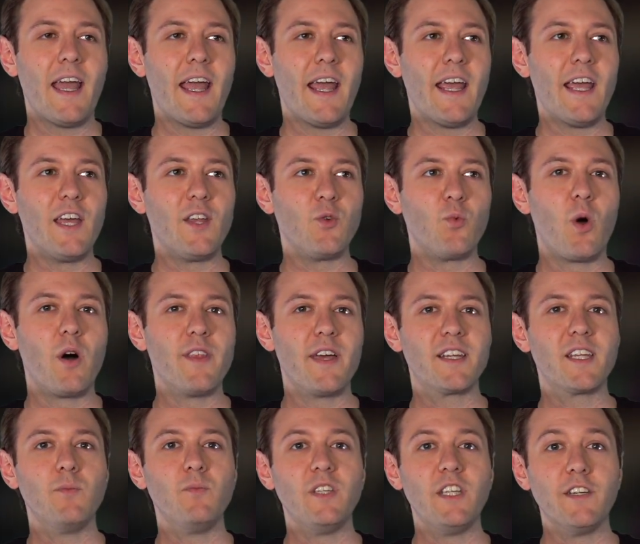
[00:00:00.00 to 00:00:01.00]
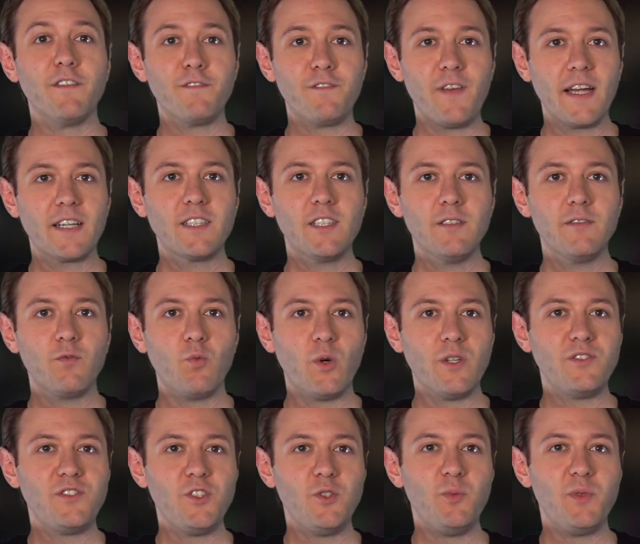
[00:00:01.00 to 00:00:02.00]
And while that can be effective,
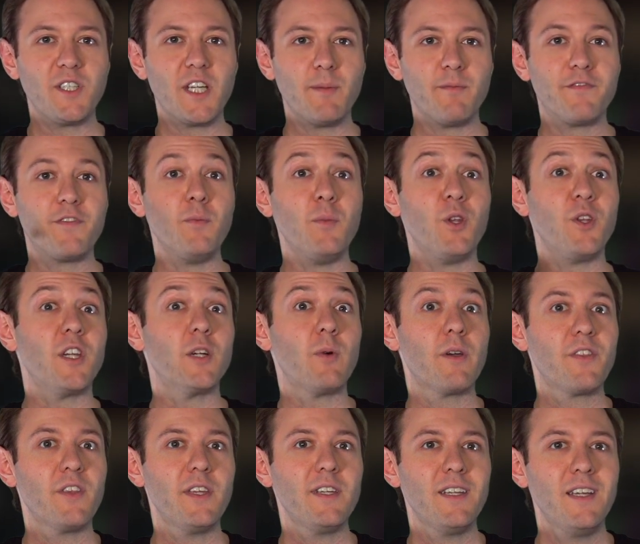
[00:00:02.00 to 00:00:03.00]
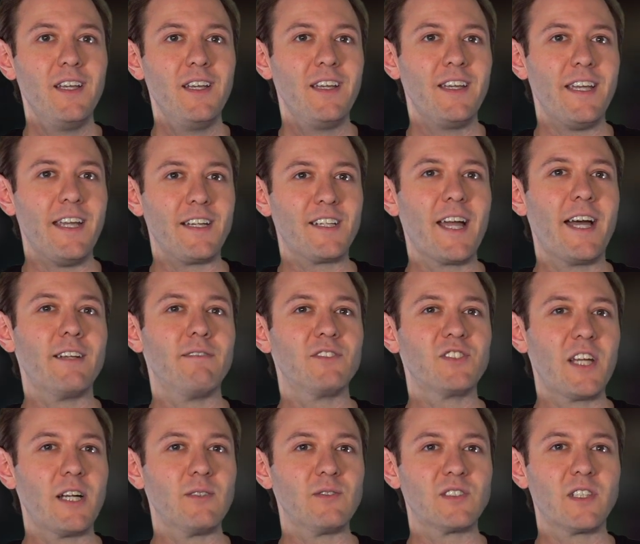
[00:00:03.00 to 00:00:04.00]
once you become familiar with it, it kind of
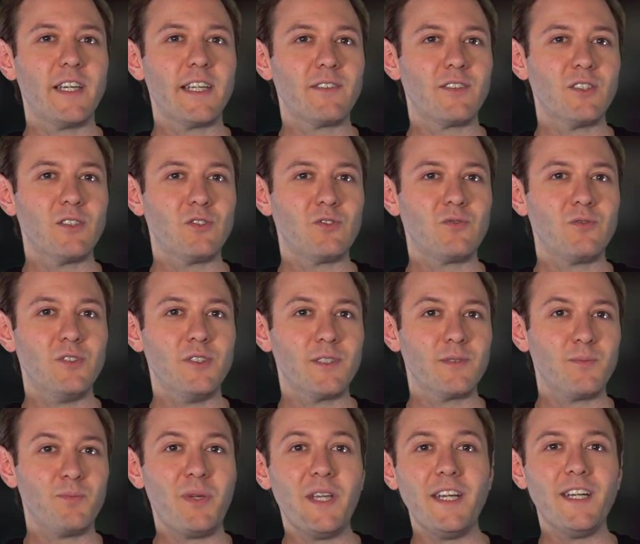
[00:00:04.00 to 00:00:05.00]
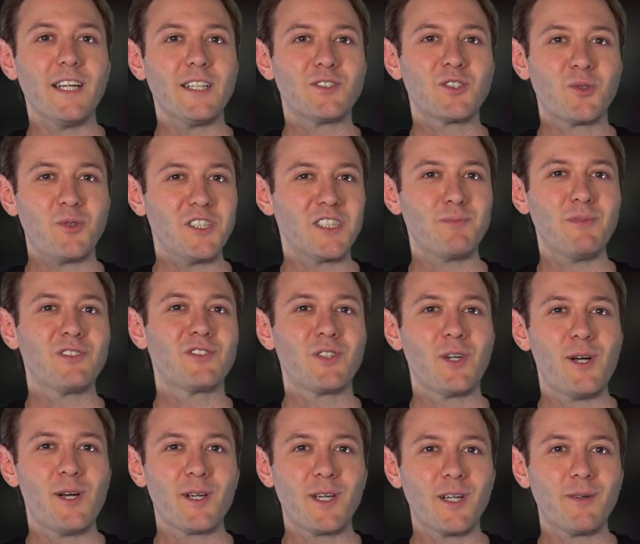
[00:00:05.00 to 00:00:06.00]
sounds like the Peanuts Christmas
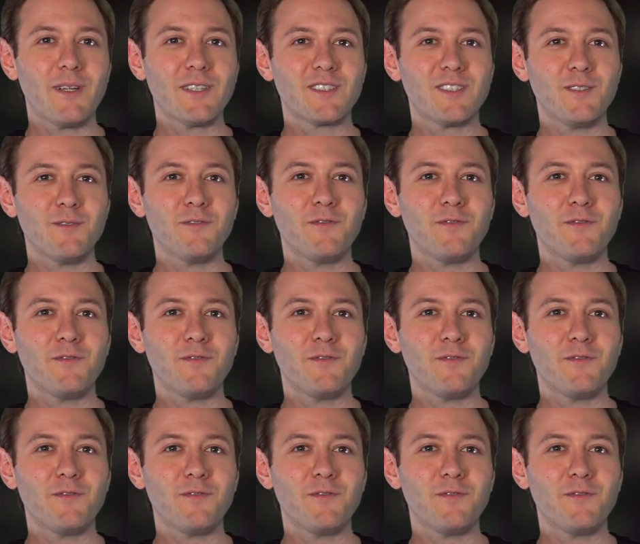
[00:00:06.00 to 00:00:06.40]
song in Arrested